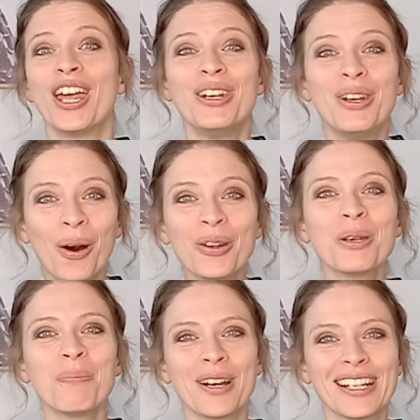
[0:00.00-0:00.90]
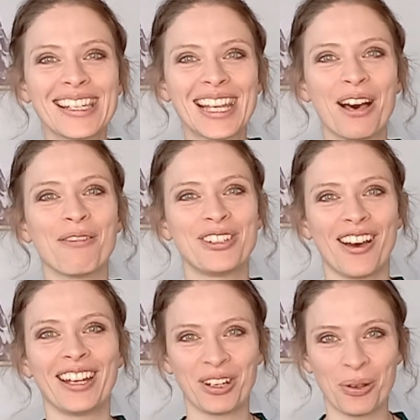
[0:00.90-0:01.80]
not by
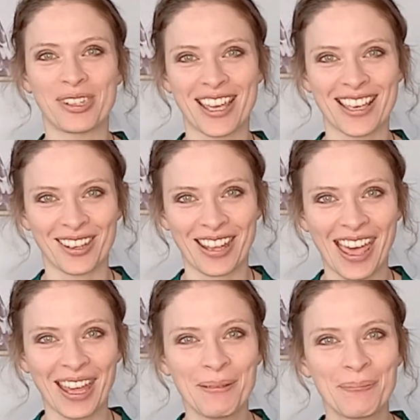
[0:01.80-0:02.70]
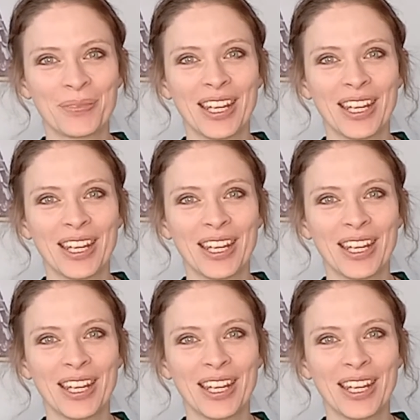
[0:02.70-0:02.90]
self-diagnosis, okay?